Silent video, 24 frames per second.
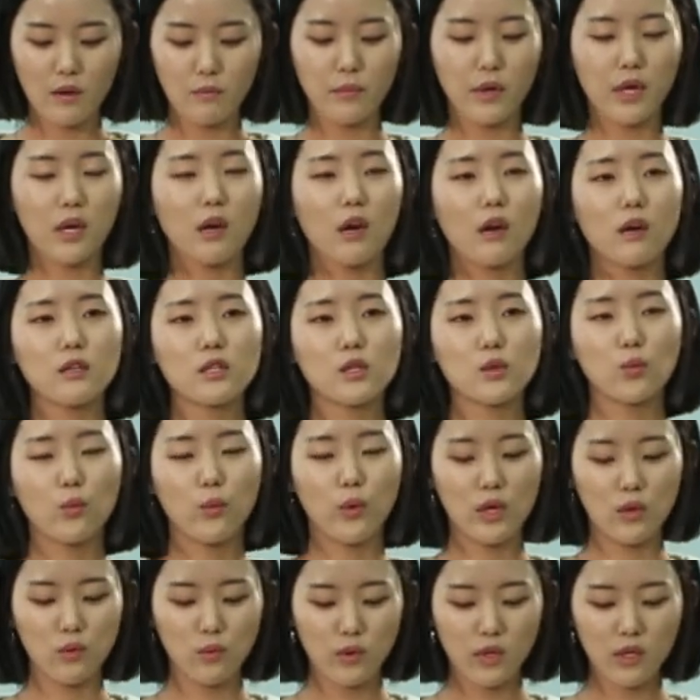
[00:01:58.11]
Because
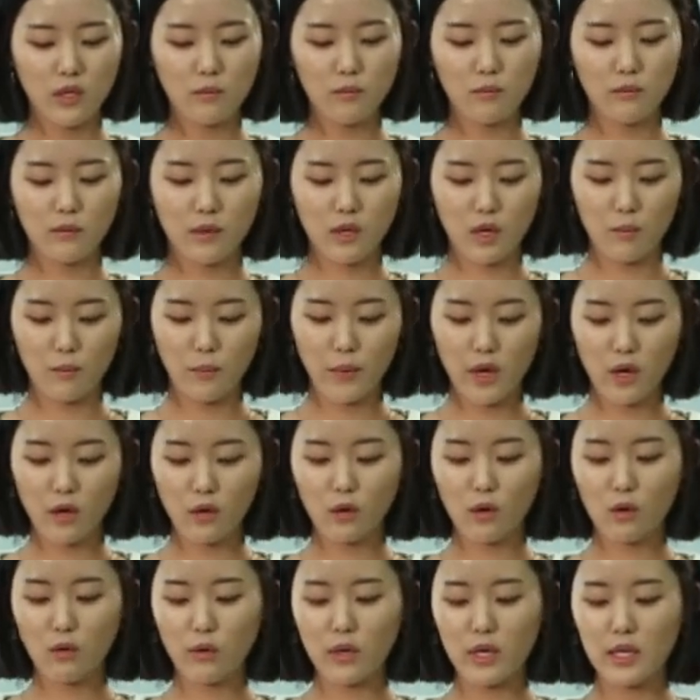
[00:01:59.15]
when we
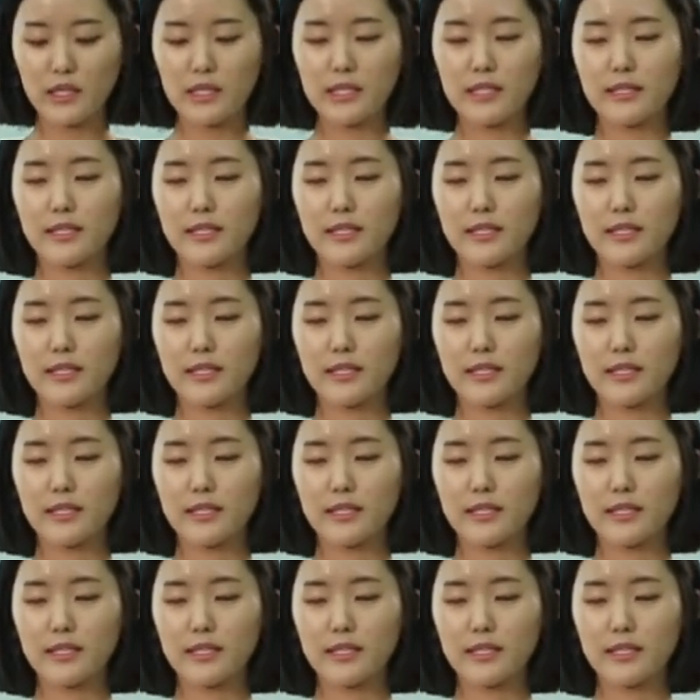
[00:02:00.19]
compare Korean